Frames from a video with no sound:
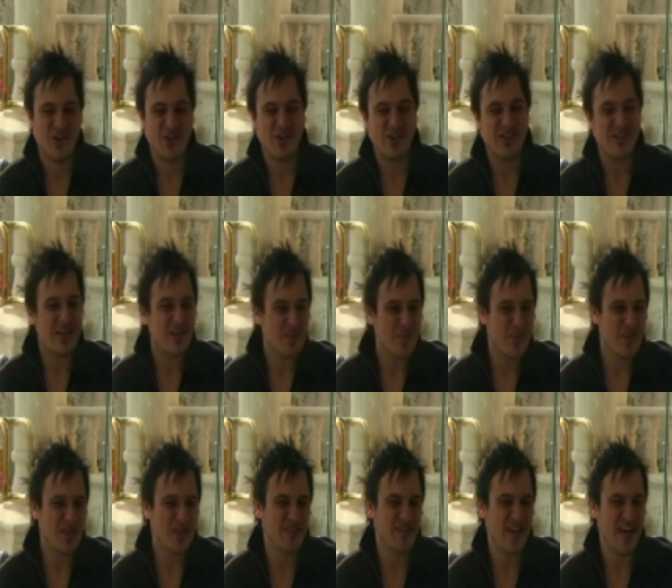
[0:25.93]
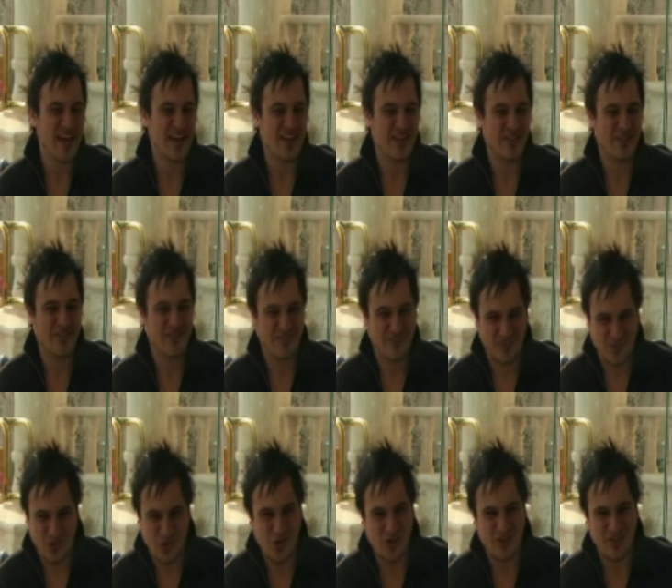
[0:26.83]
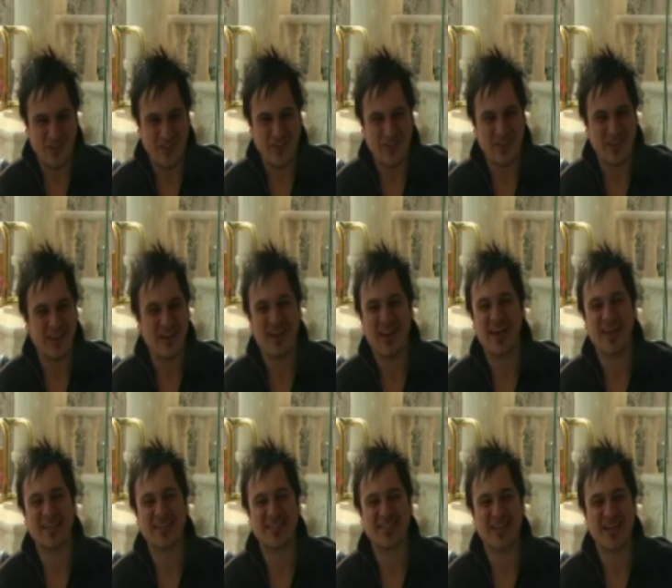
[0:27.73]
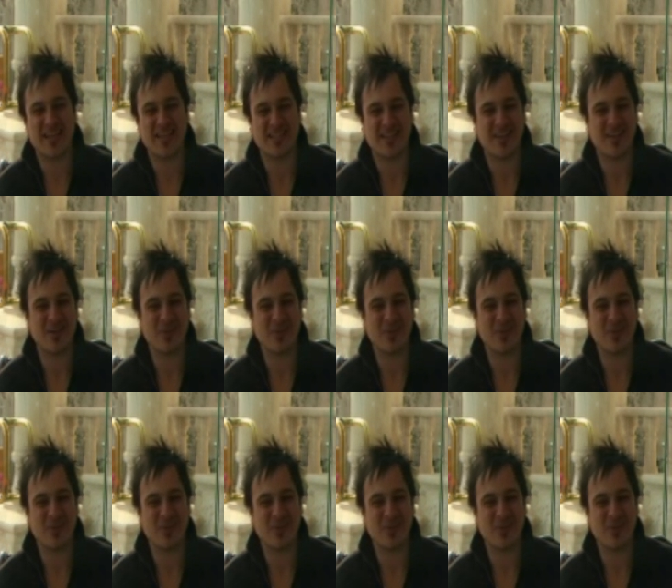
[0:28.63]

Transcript: Not that I'm a big fan of coffee or that I like its taste.